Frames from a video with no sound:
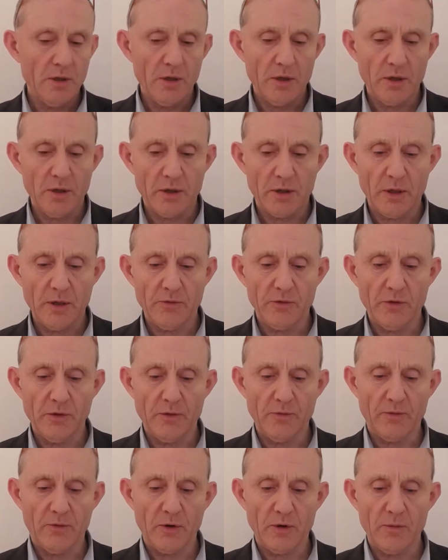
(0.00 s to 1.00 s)
and it gives you the
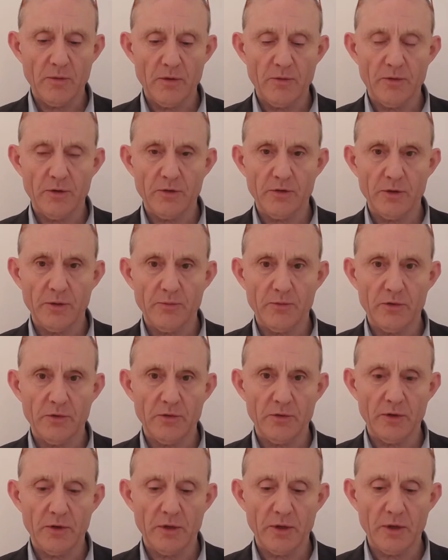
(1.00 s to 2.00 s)
formula for
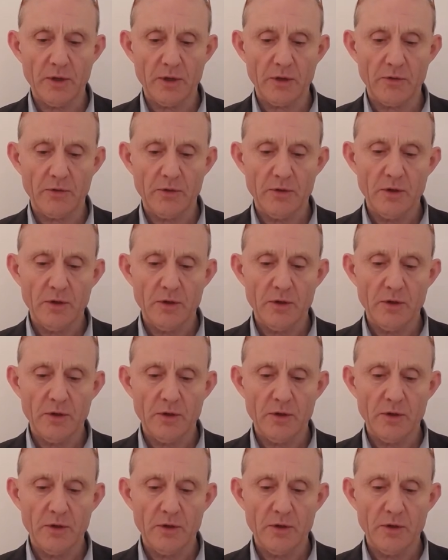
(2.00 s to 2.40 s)
Simpson's index.